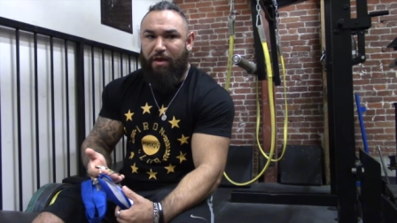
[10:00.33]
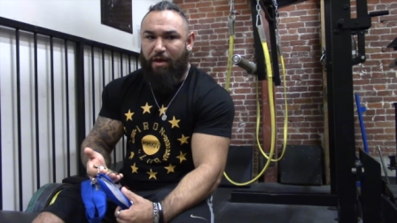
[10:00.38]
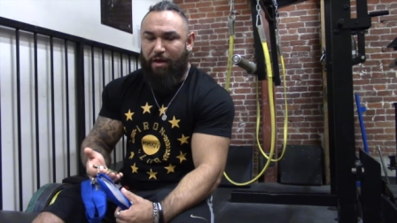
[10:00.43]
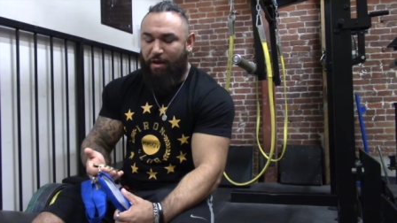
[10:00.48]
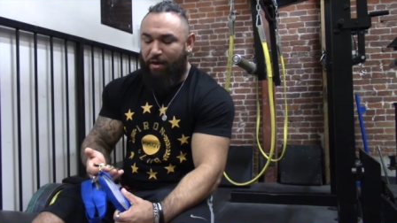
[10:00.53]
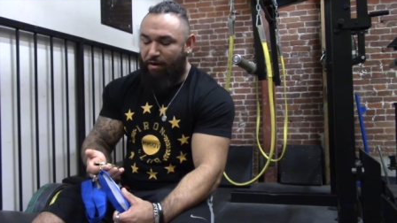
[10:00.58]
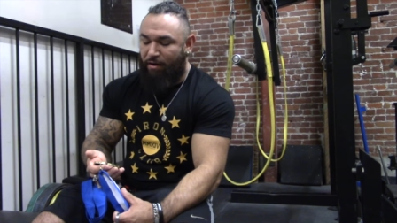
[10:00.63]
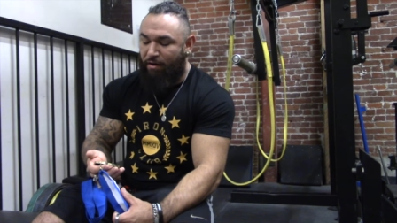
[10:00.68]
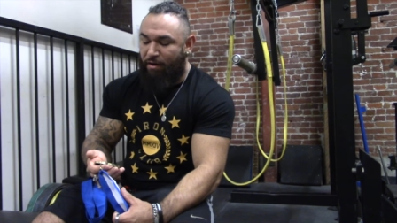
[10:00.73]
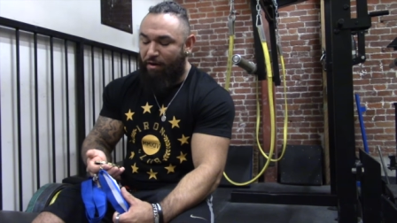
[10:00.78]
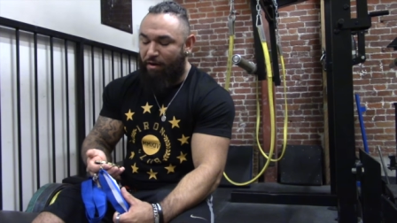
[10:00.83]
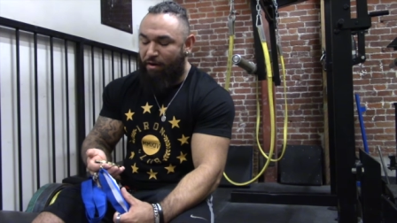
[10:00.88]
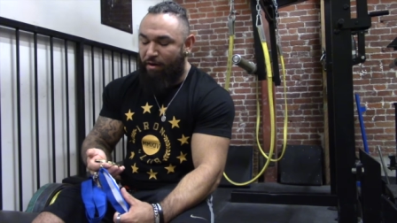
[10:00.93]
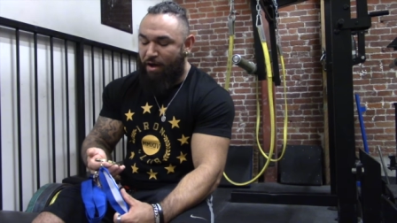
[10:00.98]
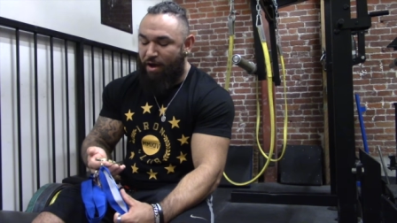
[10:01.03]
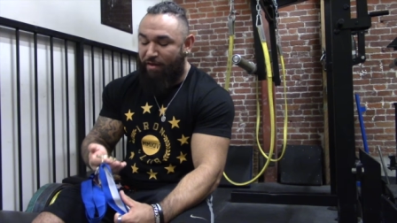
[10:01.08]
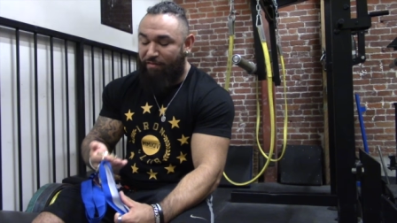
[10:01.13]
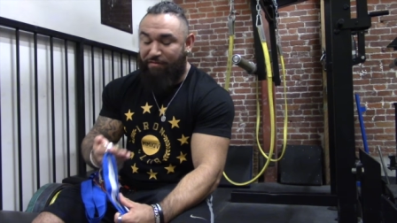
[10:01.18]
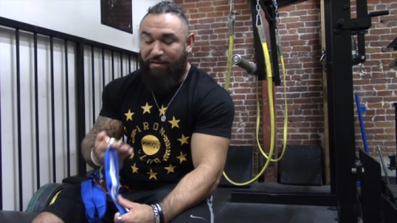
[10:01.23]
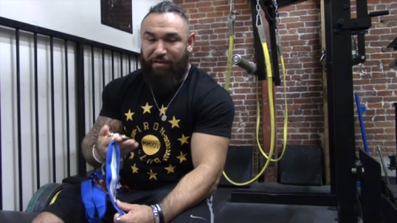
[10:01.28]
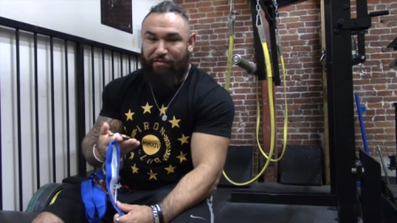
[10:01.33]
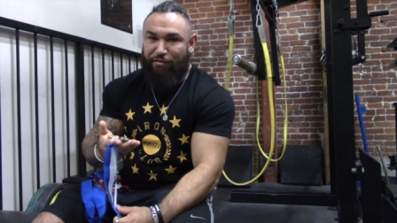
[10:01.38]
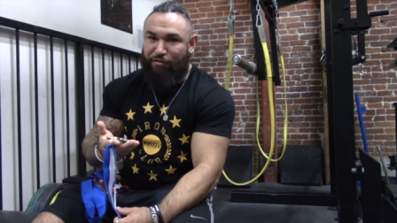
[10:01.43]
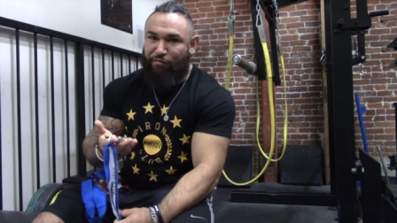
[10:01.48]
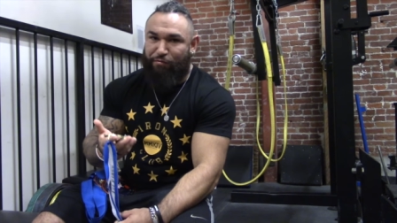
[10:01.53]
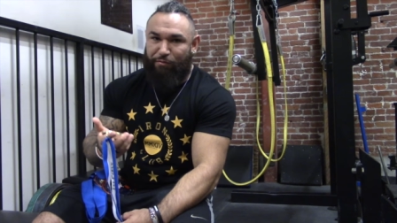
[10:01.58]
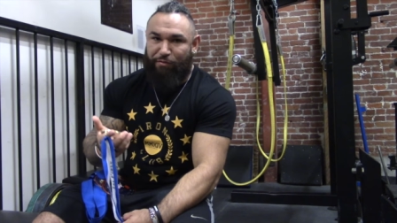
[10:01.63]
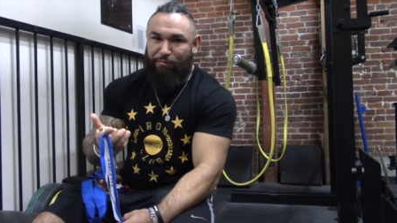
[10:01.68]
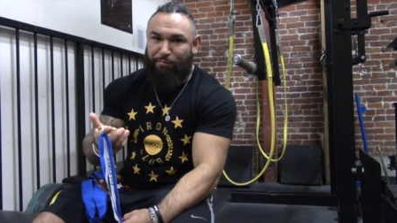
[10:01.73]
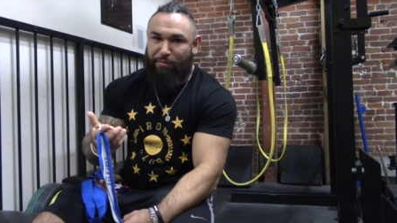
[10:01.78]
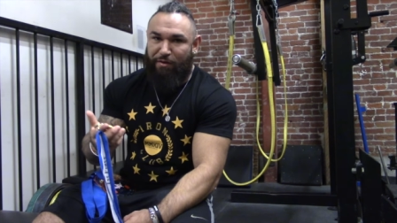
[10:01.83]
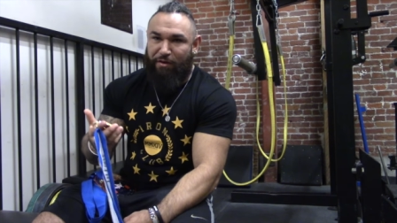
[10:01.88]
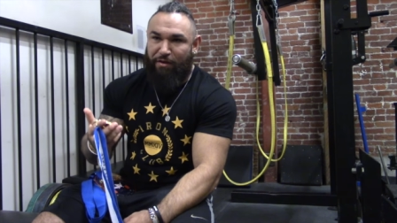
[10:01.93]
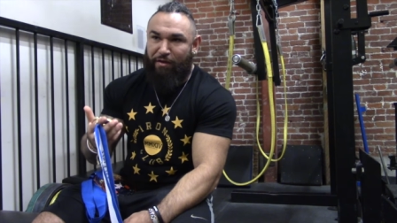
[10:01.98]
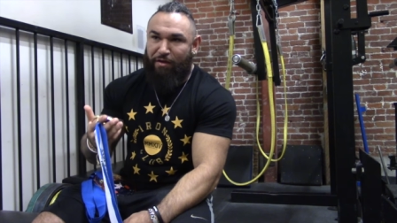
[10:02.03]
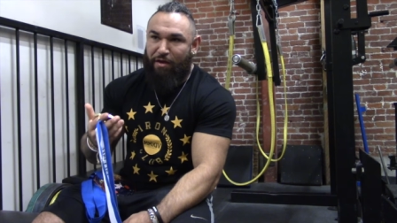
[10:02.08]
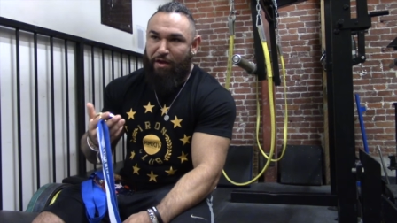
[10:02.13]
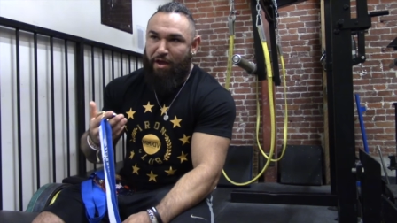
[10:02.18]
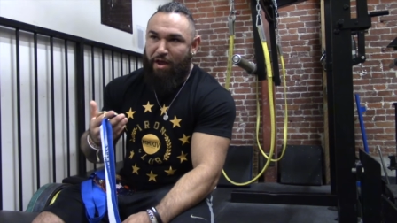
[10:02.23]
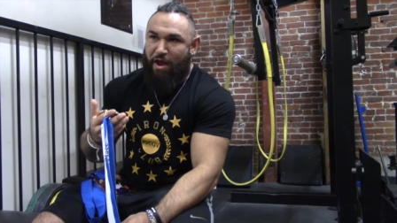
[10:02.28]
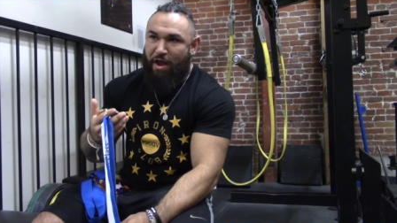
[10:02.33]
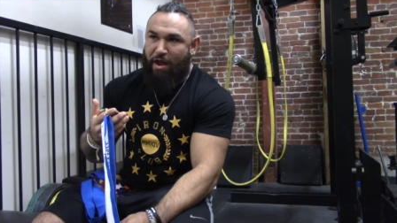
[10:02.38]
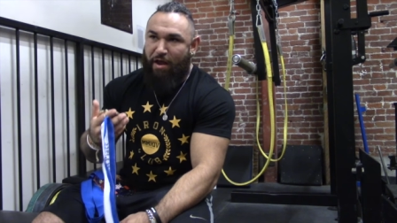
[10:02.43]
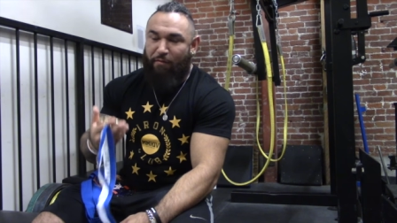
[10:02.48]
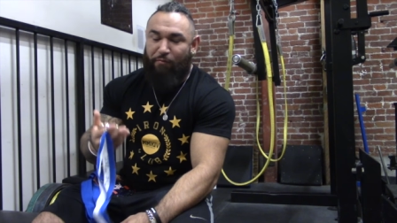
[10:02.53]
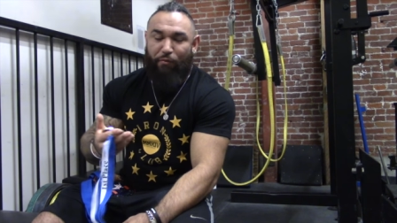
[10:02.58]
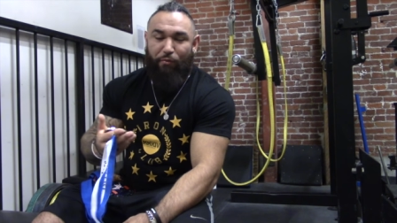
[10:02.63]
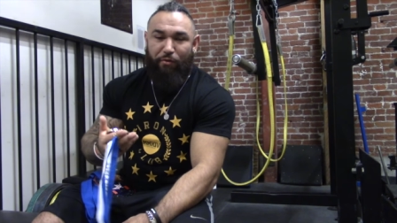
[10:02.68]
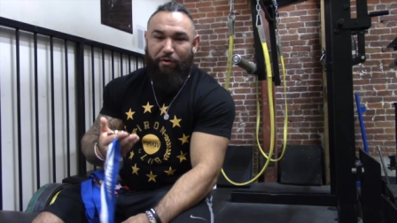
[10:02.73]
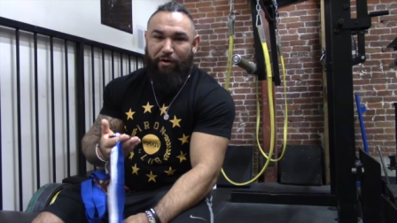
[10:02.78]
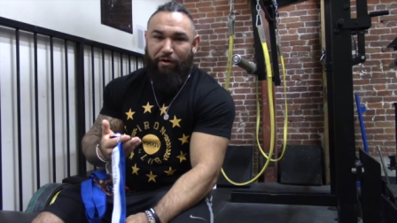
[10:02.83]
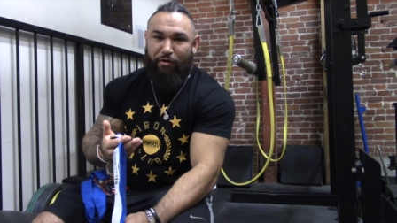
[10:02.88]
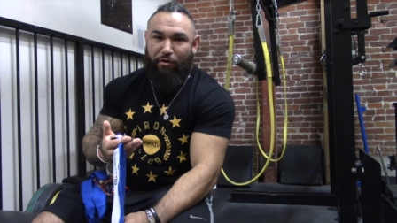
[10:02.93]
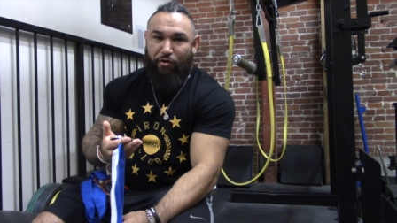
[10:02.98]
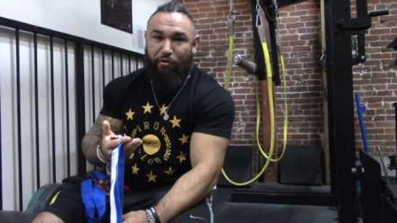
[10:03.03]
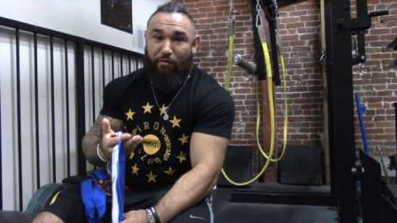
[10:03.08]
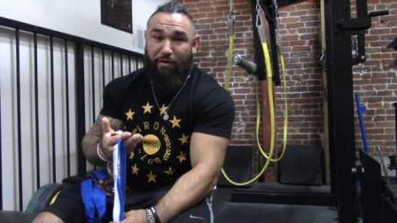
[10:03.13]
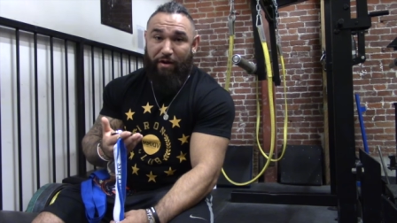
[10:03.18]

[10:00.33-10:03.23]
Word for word: And I take this with me everywhere I go,